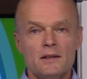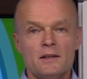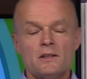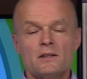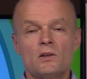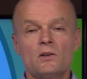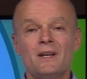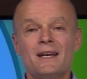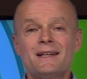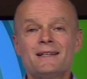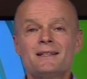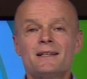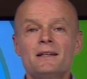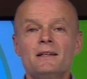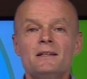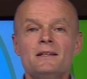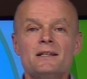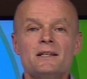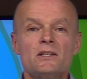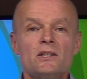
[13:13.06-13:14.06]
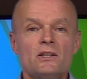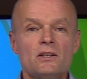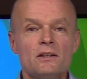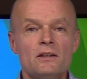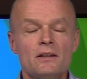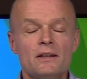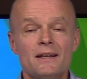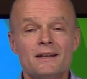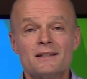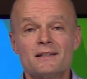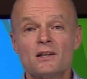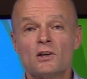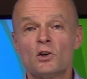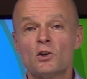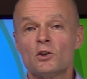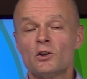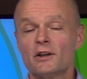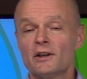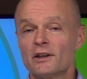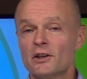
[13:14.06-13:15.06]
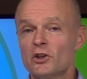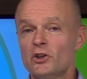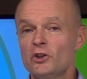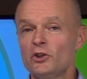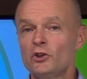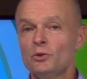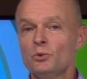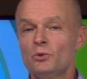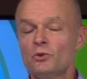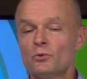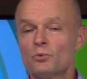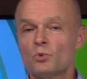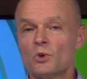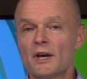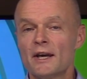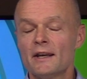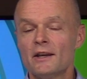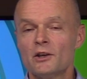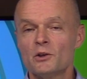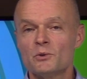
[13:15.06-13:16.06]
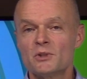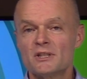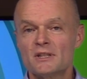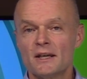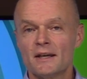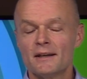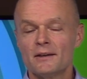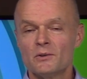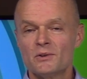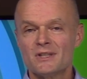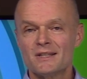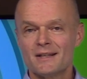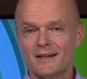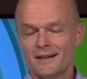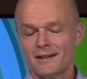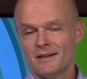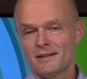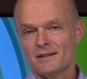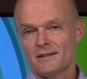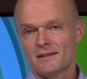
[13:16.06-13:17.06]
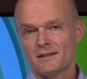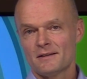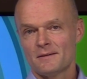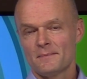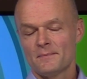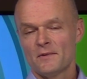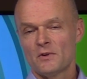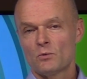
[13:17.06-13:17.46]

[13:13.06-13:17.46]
So next condition is called acute rhinosinusitis.